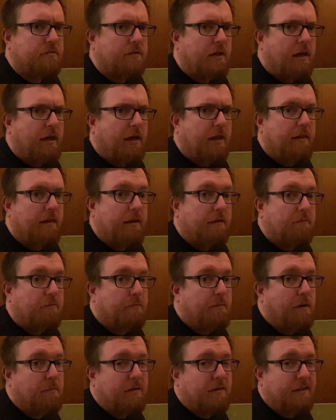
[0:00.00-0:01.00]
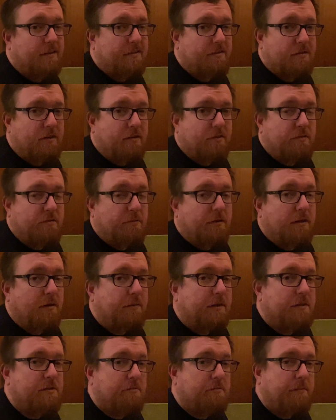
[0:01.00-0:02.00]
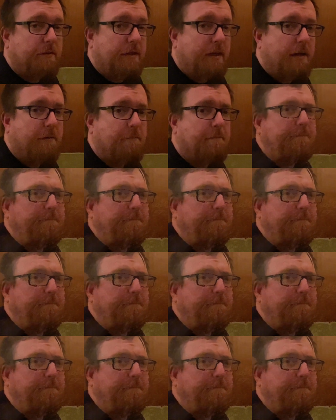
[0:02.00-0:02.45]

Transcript: and then we'll probably get dessert. So we'll come get you when we get it.